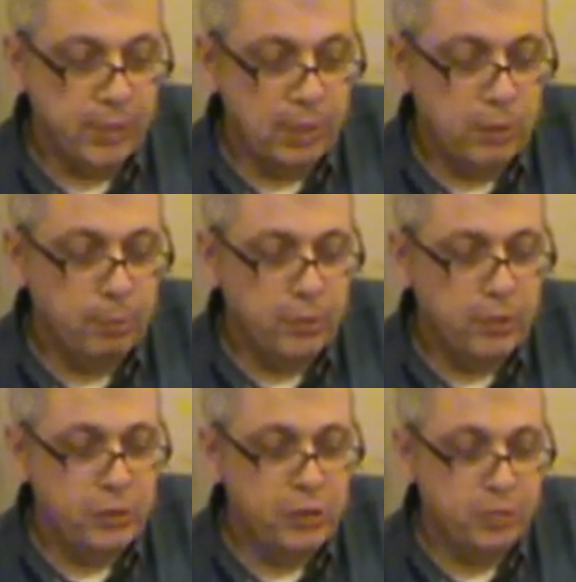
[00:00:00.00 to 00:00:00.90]
the
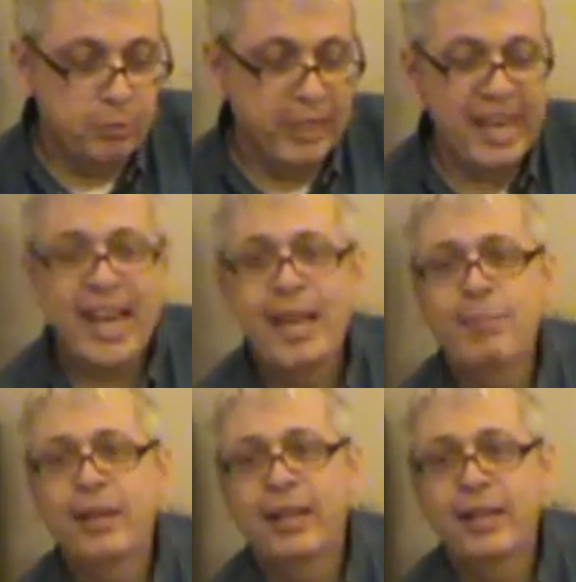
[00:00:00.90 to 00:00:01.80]
blues
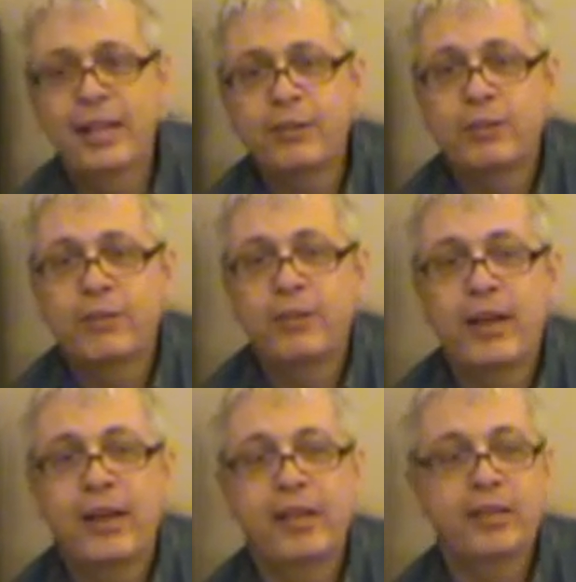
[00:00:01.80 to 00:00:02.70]
became
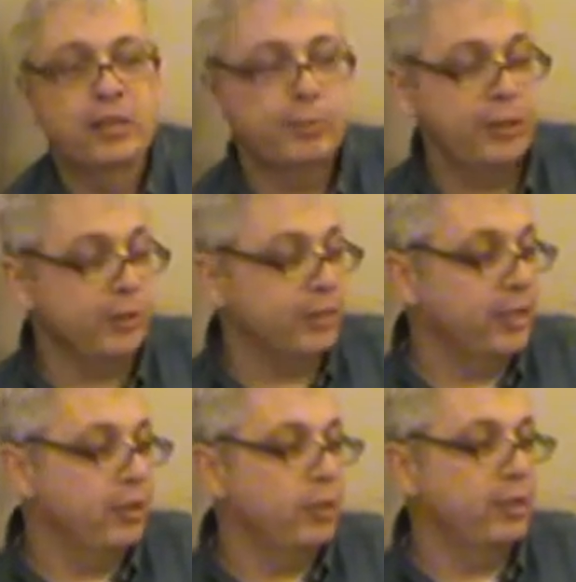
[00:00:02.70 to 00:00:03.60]
electrified,
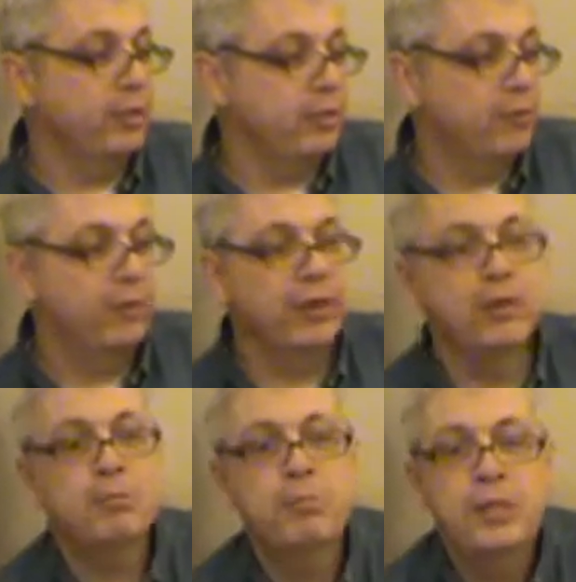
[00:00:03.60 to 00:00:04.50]
especially with the
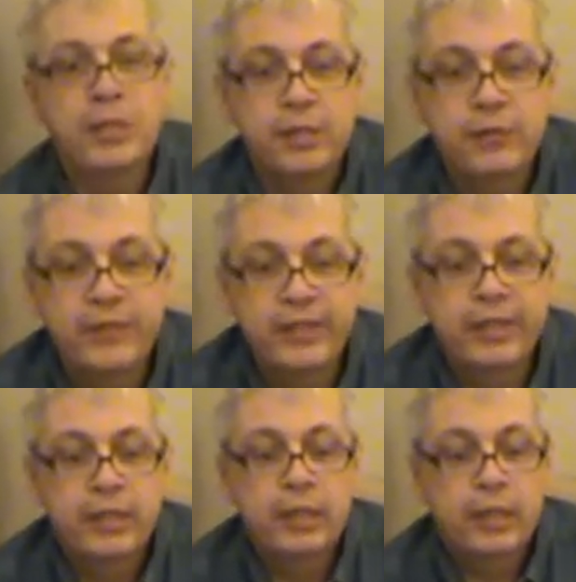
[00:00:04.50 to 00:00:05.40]
development of
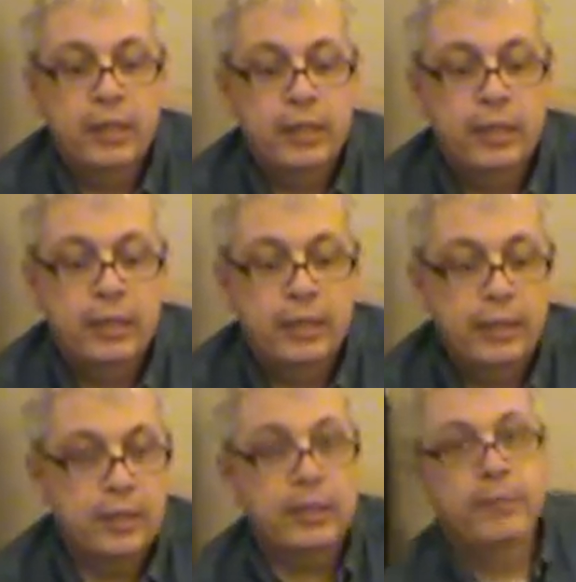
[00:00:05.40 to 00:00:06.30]
the uh,
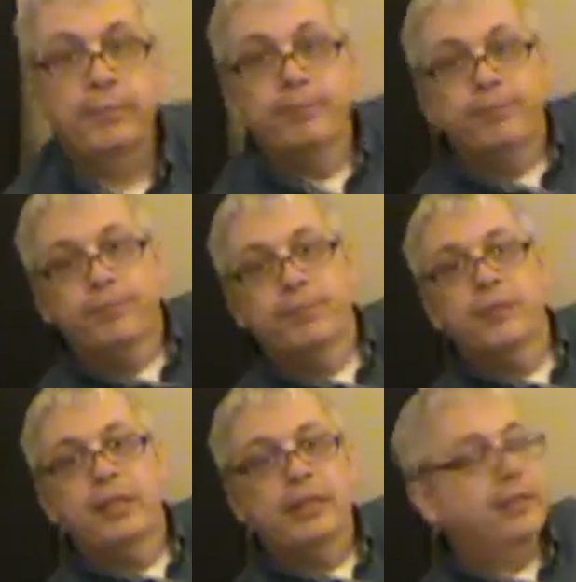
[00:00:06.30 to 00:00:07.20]
um,
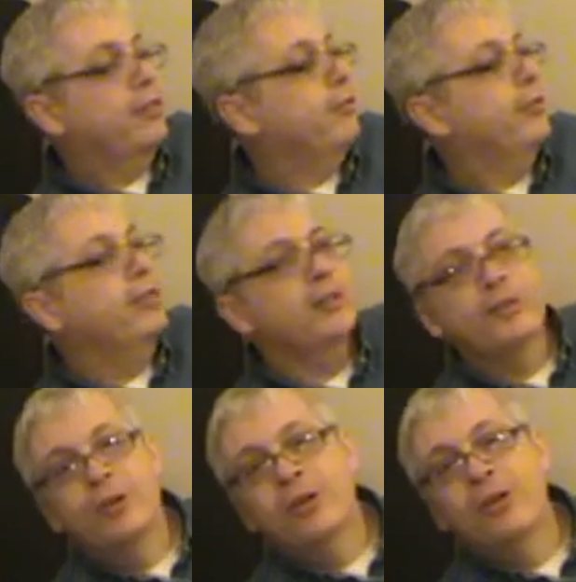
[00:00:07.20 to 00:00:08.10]
electric
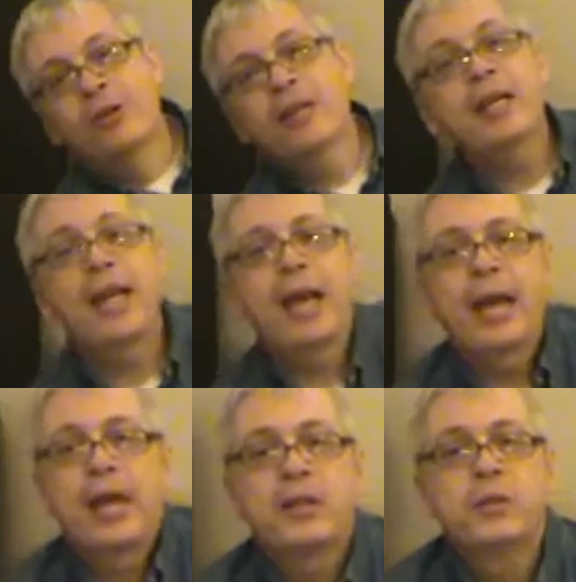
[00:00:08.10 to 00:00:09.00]
guitar
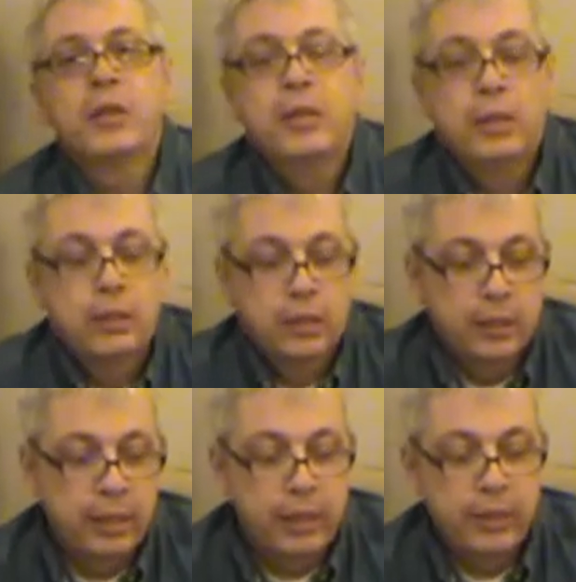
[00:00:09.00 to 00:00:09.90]
and
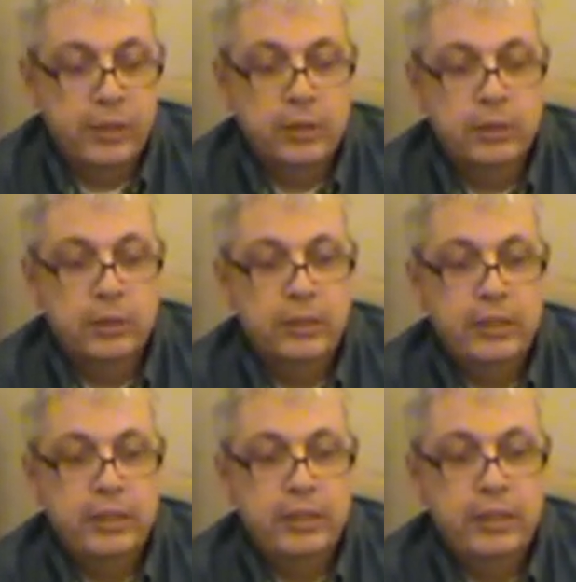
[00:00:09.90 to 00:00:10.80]
uh, the,
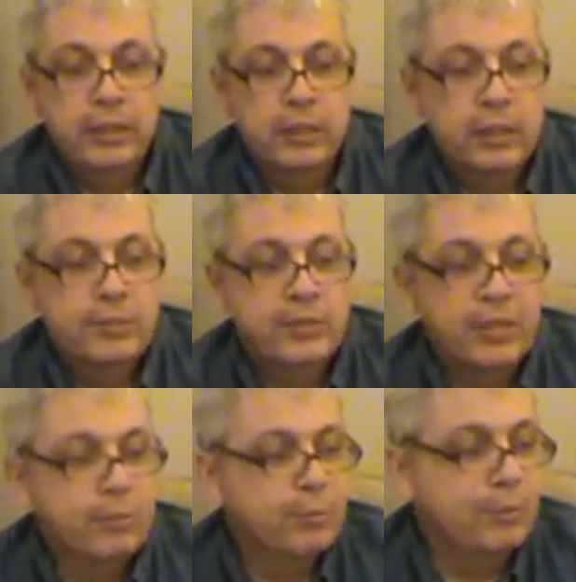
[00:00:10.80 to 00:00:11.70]
the clubs
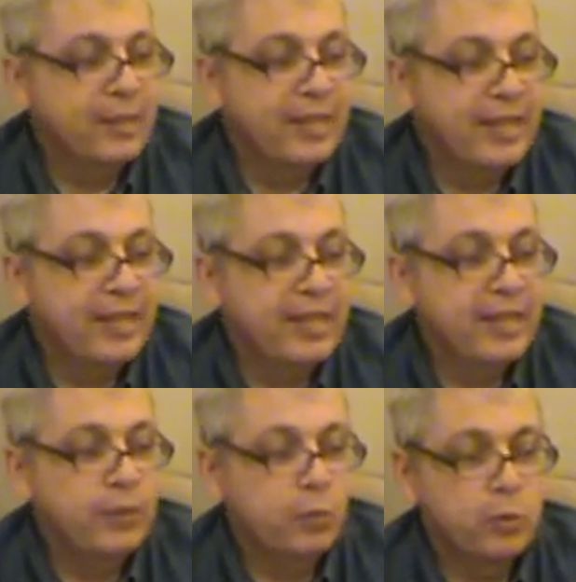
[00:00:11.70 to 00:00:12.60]
they were playing
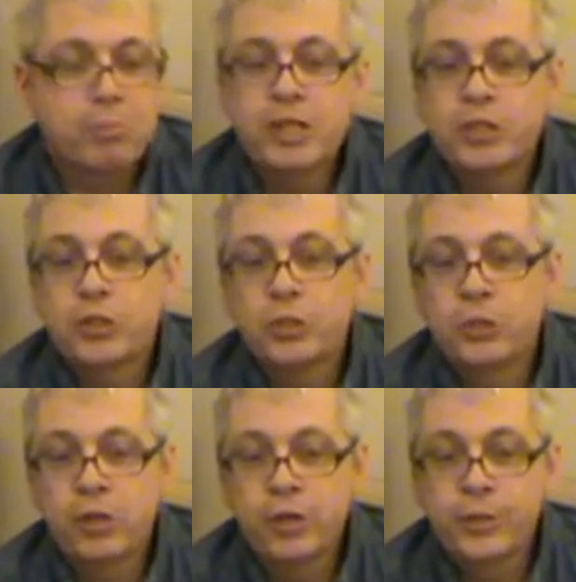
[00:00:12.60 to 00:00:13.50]
in were much
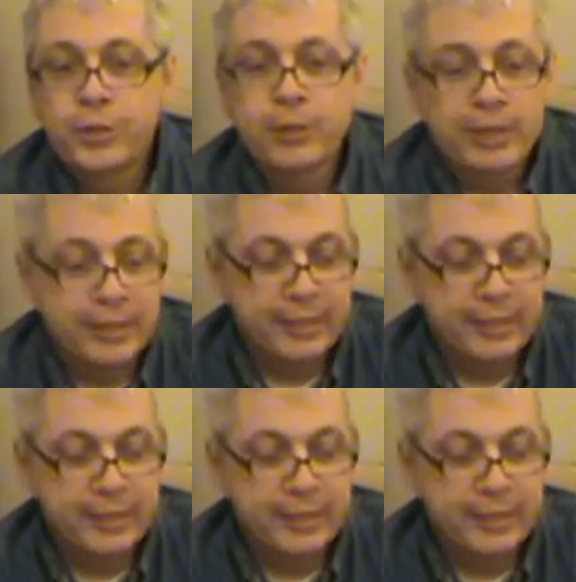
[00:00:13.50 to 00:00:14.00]
larger,